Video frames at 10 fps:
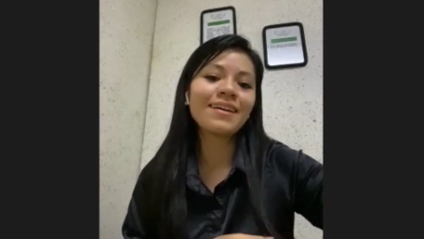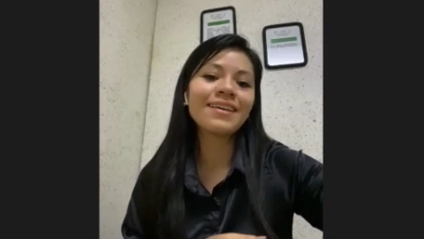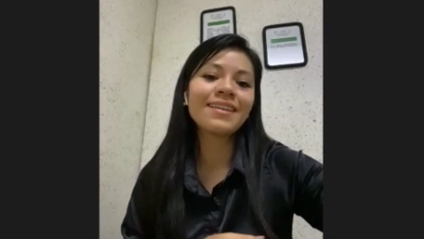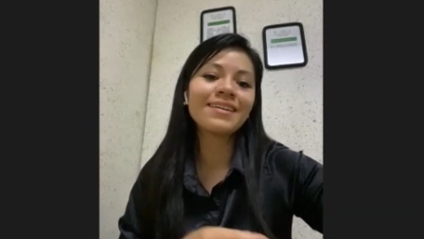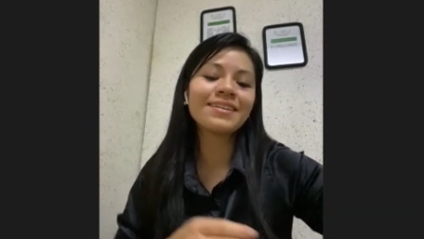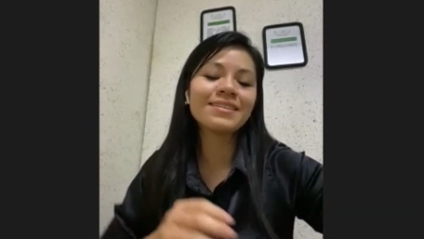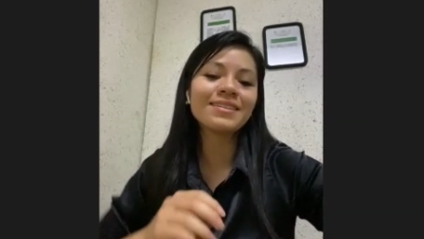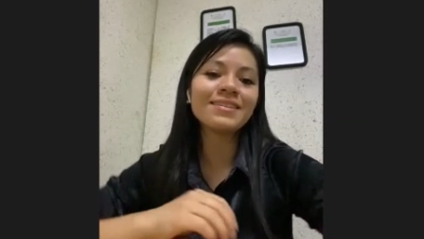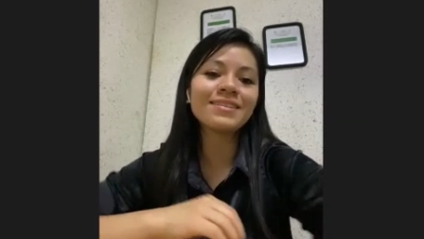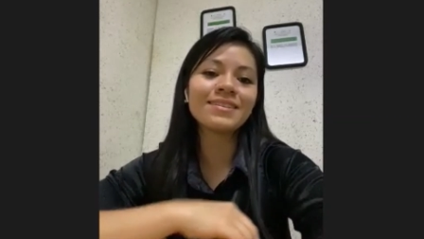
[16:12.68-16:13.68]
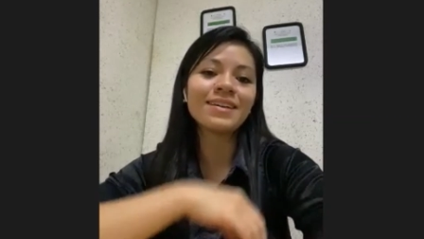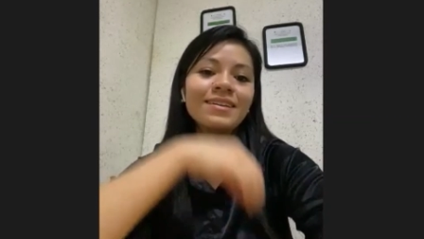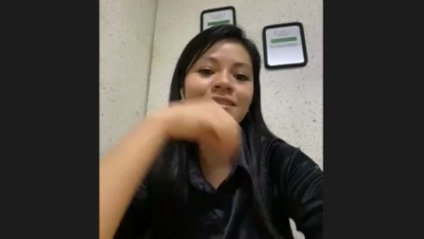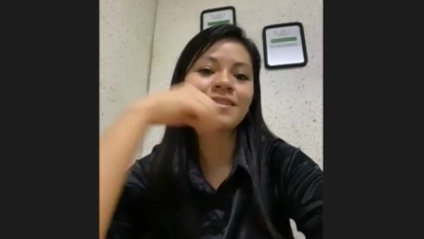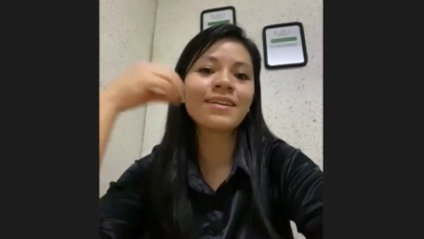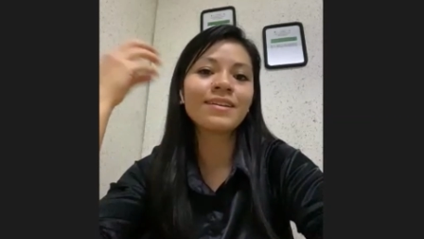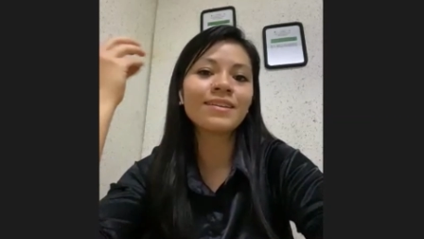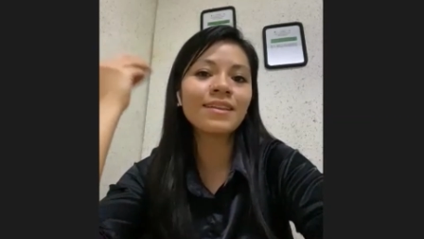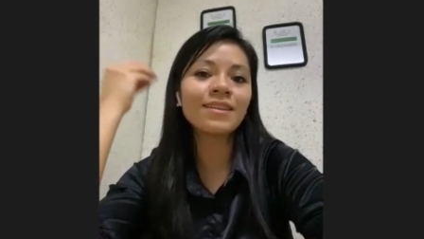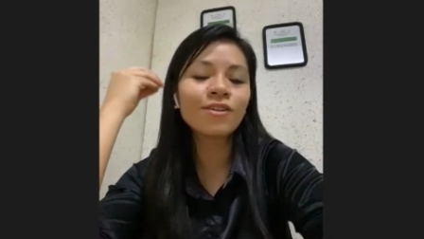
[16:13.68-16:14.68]
i think it is that the
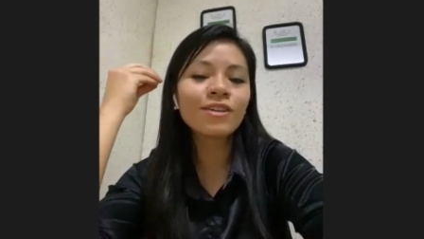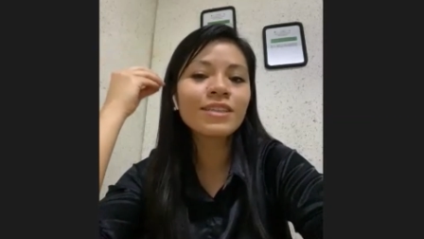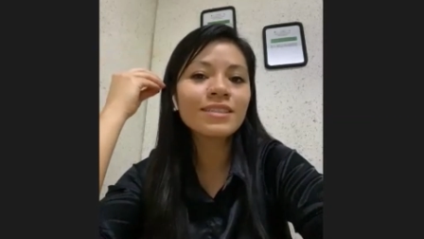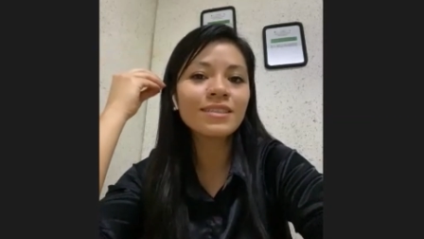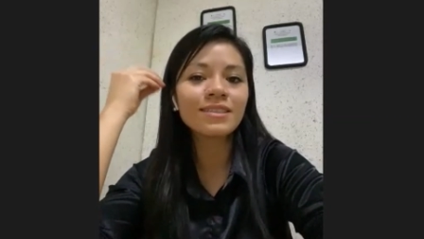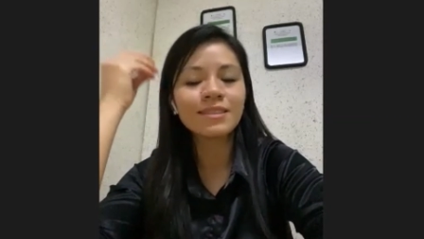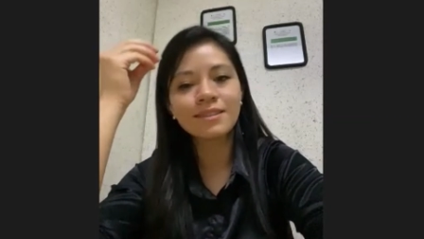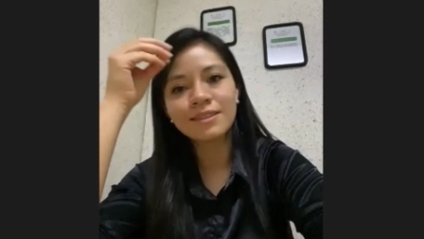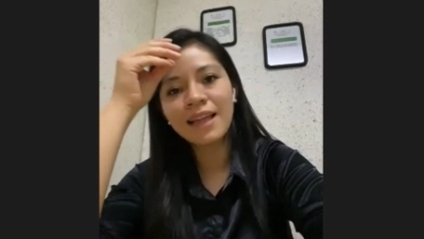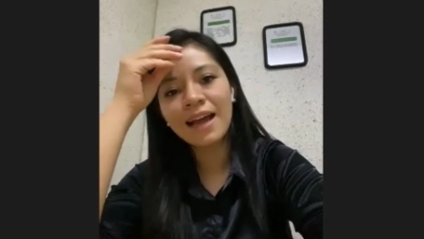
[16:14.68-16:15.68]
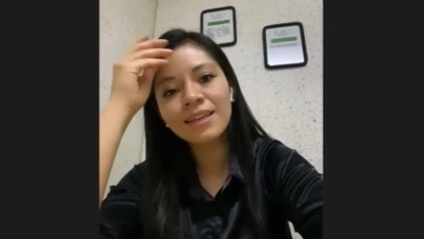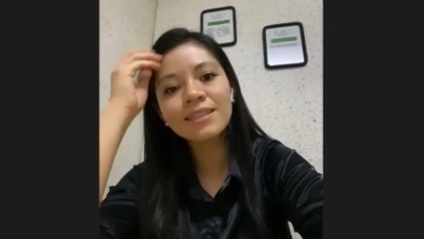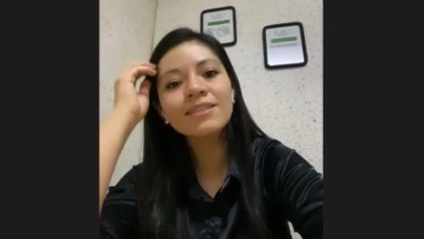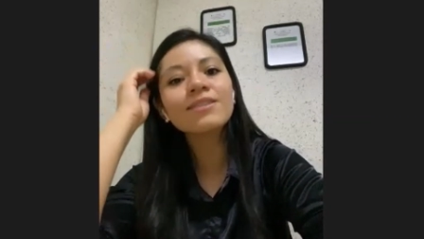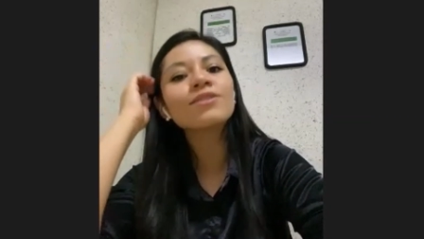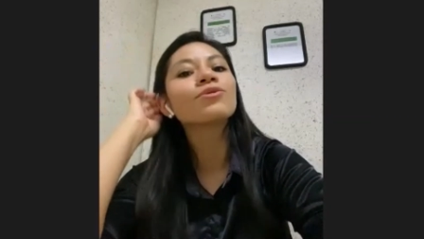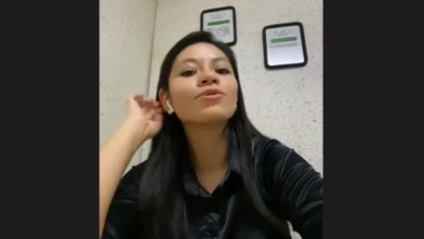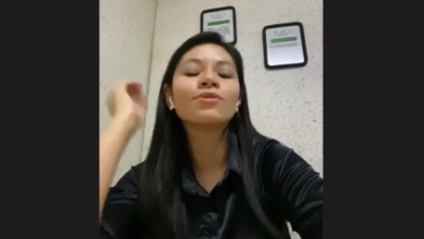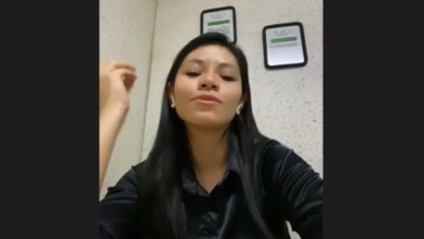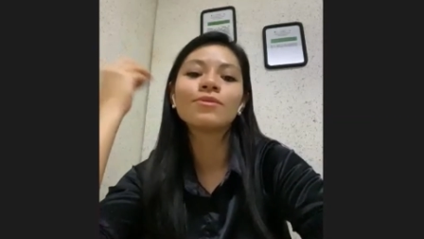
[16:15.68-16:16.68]
the noise is nice
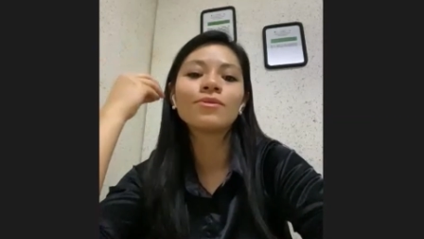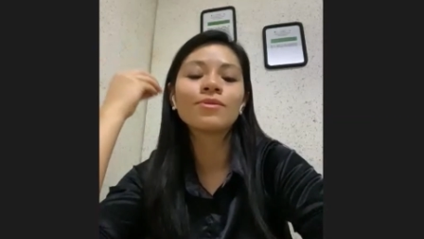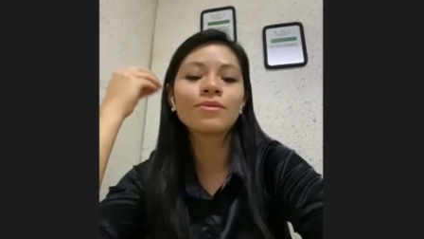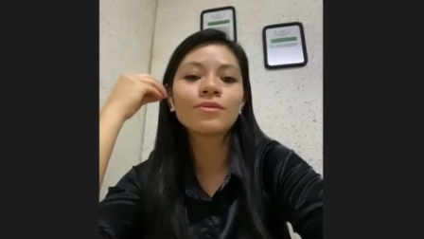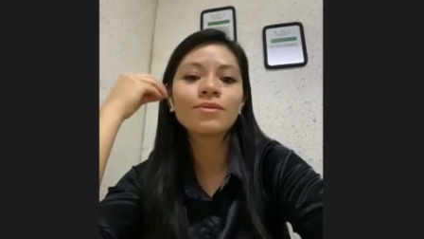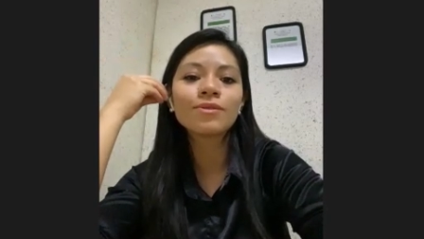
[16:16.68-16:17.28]
to to